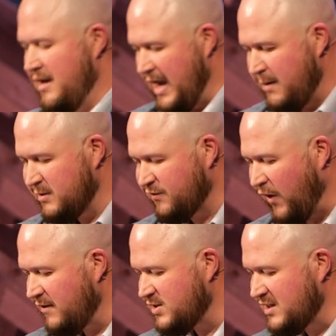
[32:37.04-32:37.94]
Amos
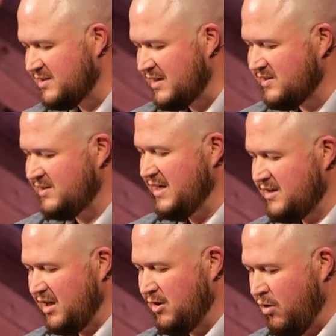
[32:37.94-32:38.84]
5 6 says,
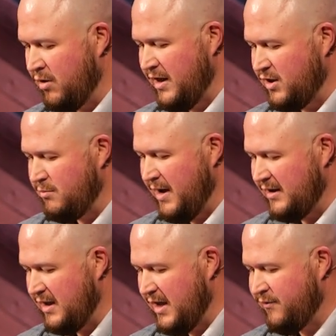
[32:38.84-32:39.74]
Seek the Lord that you may
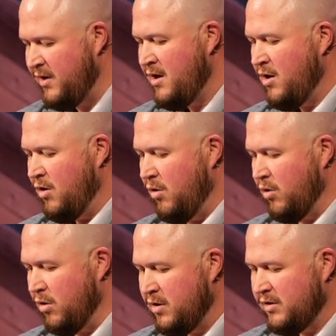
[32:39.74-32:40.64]
live,
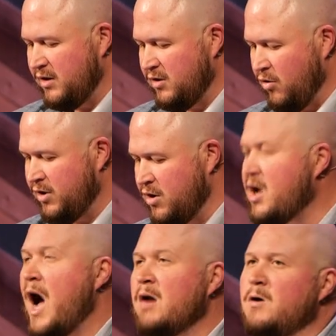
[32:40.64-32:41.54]
or the Lord your
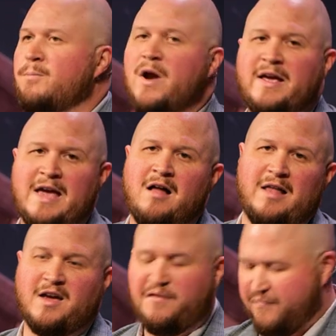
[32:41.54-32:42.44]
God will break out
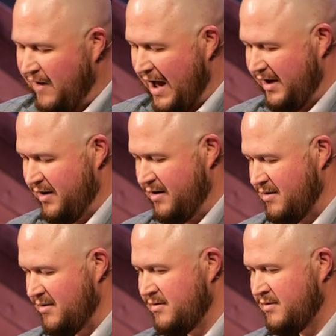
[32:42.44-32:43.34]
like a fire,
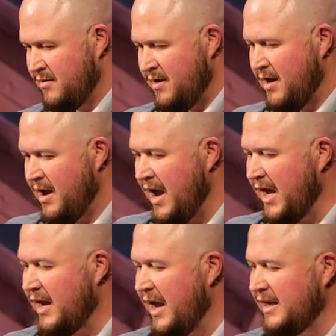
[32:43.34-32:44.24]

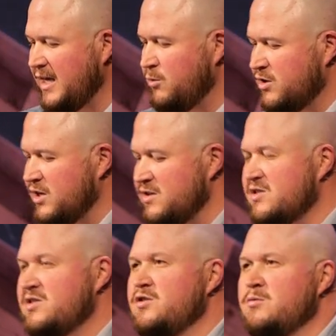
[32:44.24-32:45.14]
and he will
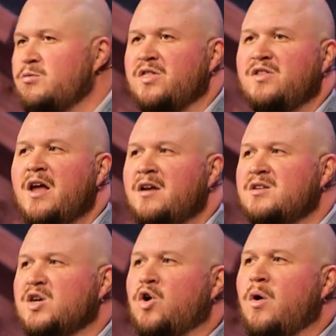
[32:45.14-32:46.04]
consume with none
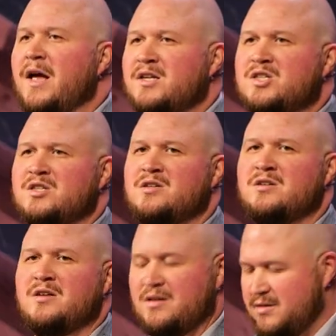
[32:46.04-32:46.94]
to quench
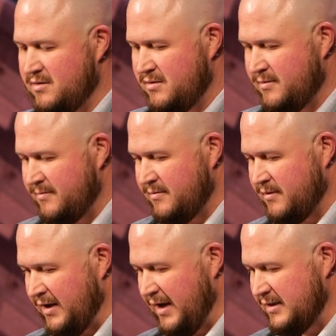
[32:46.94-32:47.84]

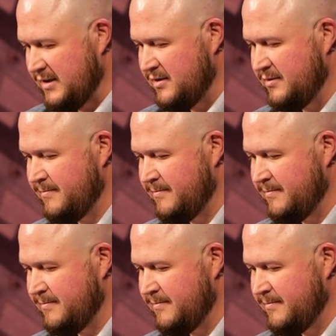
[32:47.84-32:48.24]
it.